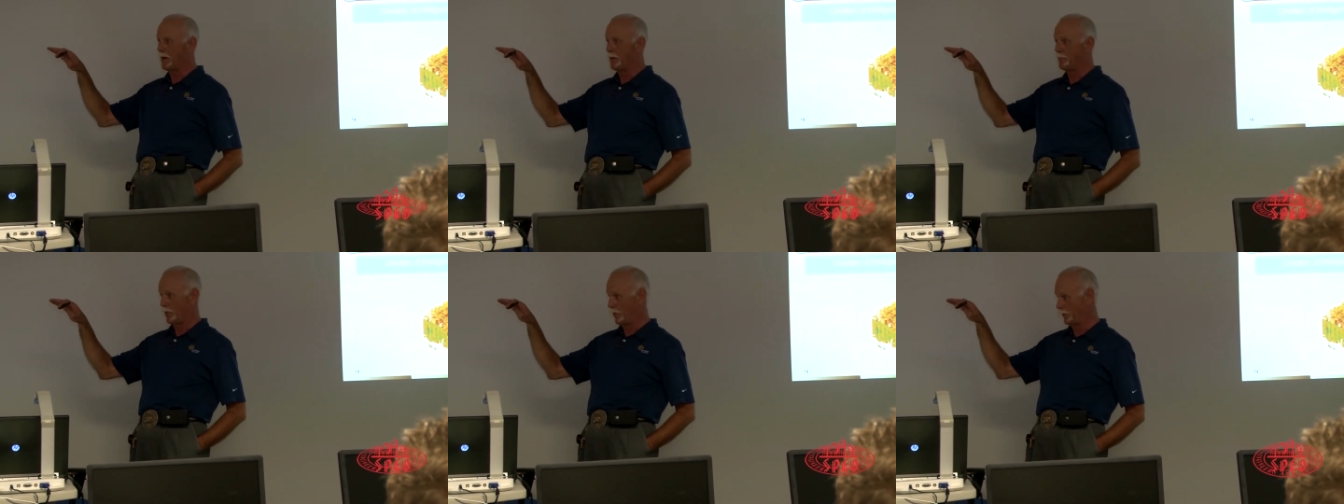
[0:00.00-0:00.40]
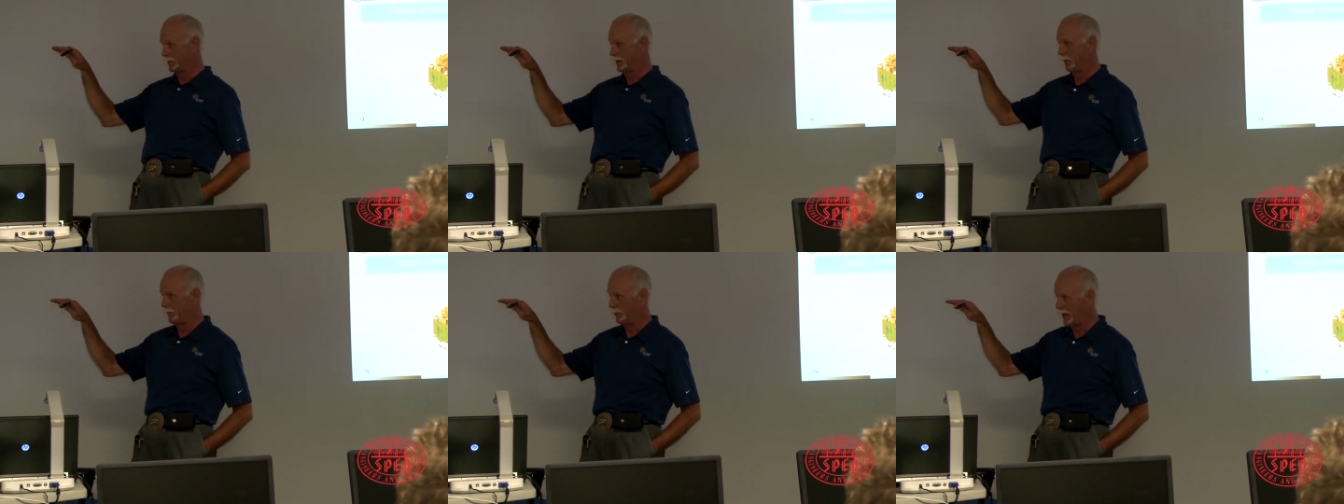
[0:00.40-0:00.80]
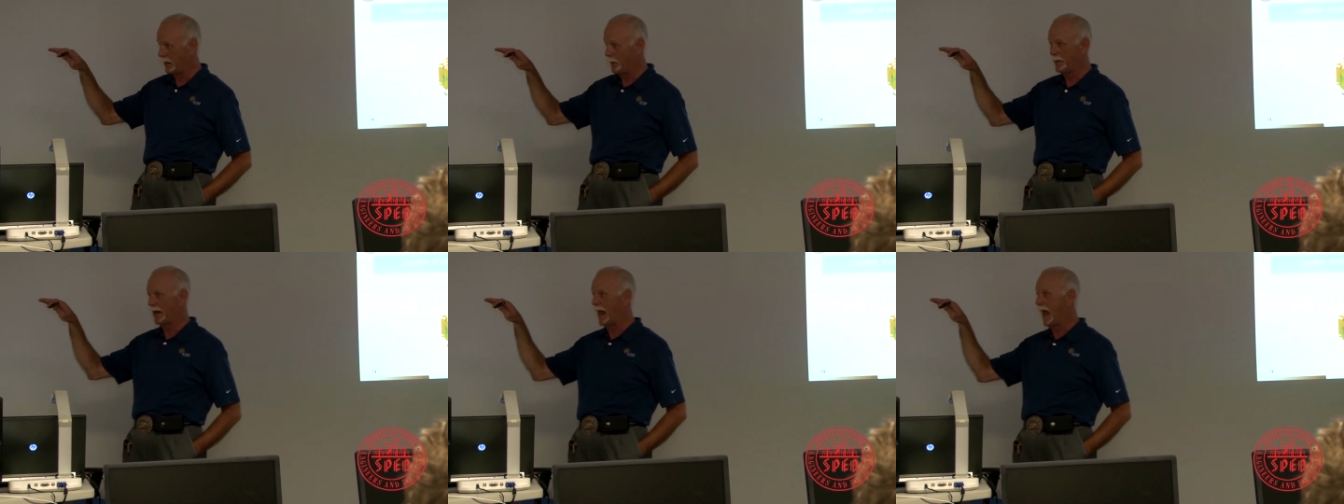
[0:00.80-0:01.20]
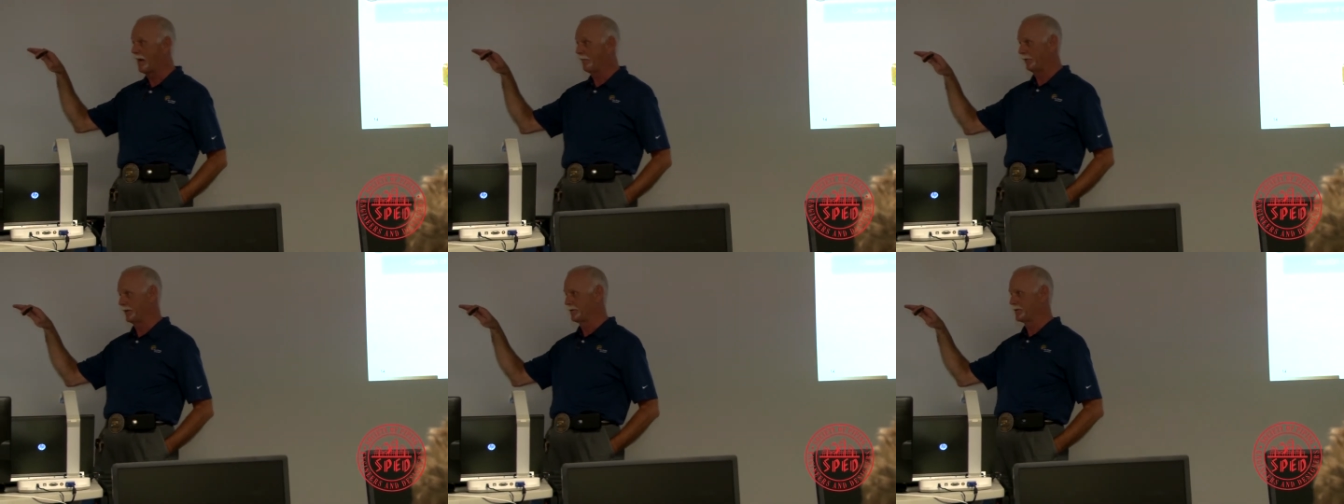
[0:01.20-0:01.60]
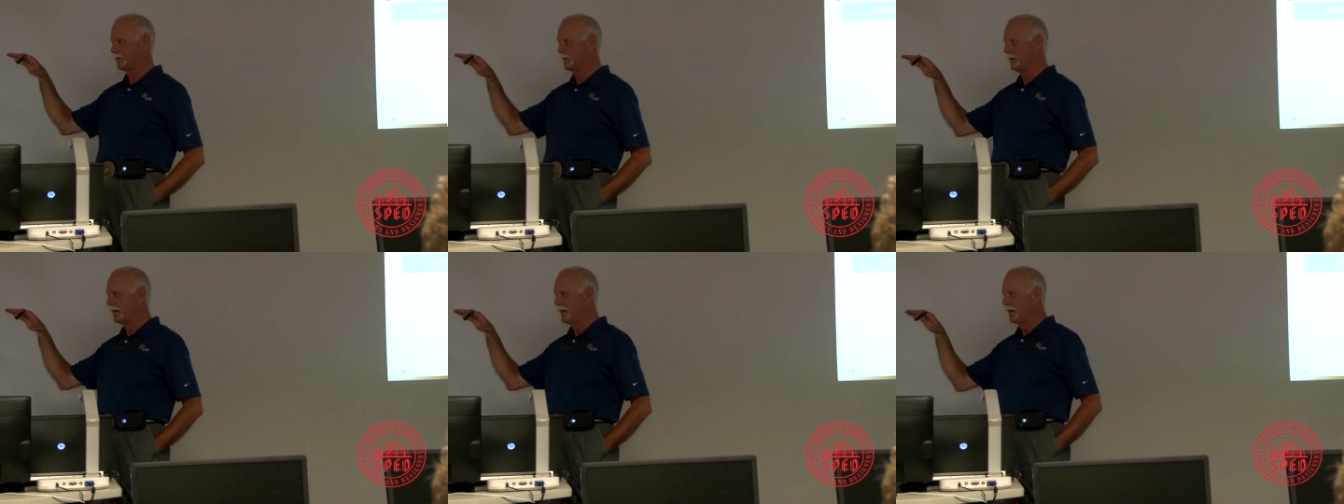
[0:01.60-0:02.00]
I'm going to develop an average,
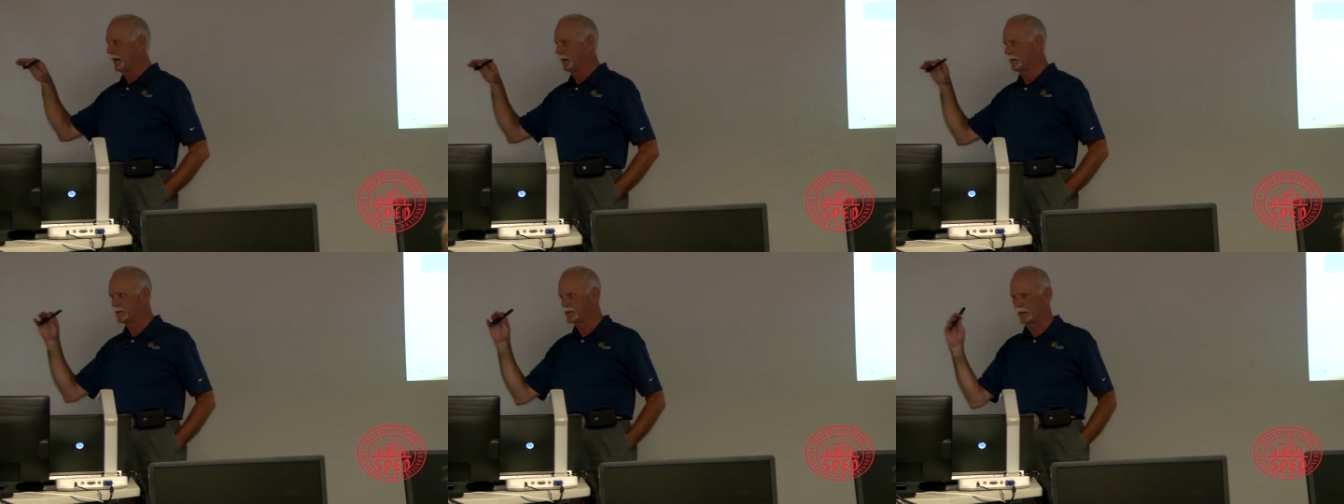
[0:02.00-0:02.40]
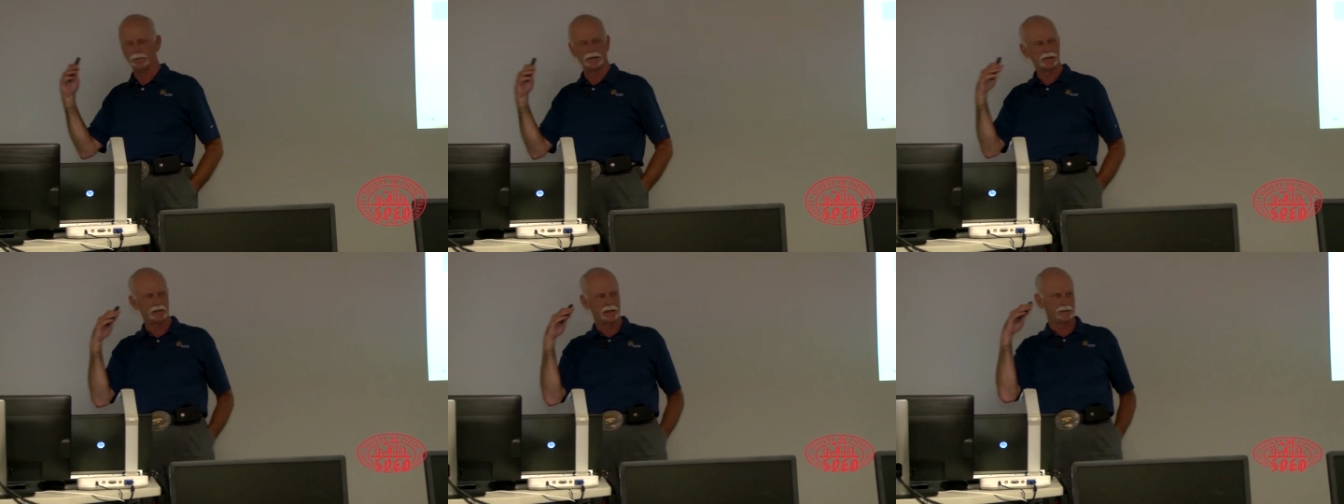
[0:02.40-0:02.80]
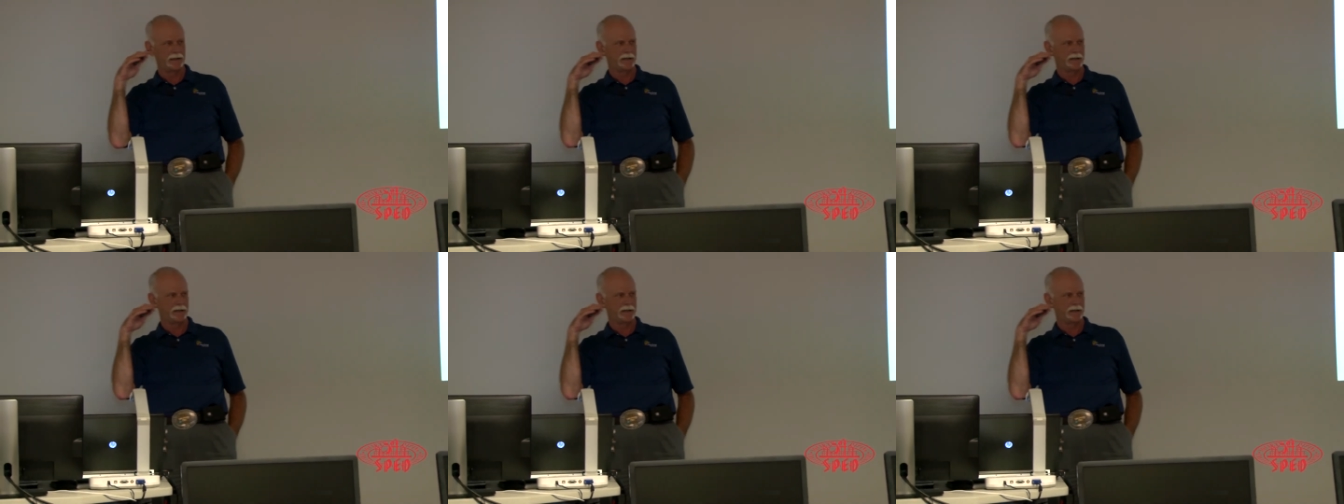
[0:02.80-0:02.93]
and to some extent,